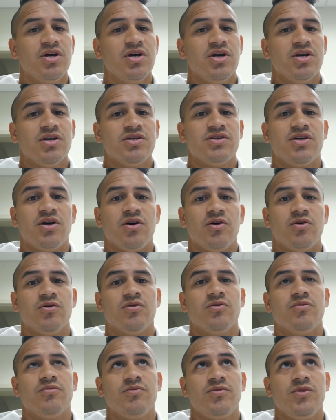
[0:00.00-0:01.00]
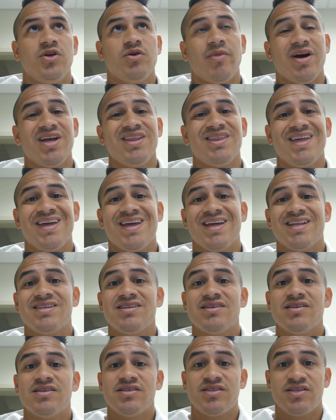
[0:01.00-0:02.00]
So you might think
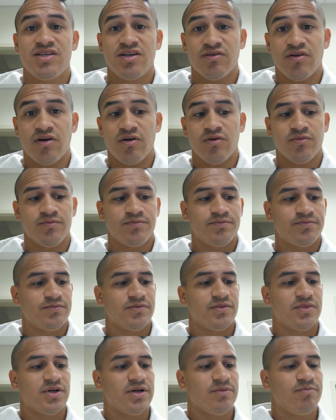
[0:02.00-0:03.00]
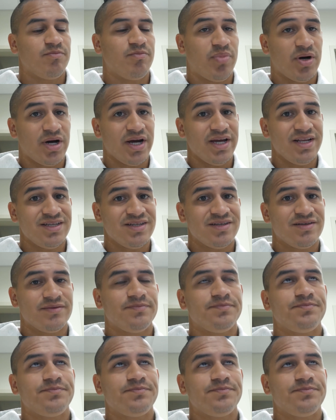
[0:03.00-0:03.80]
it's 0. But,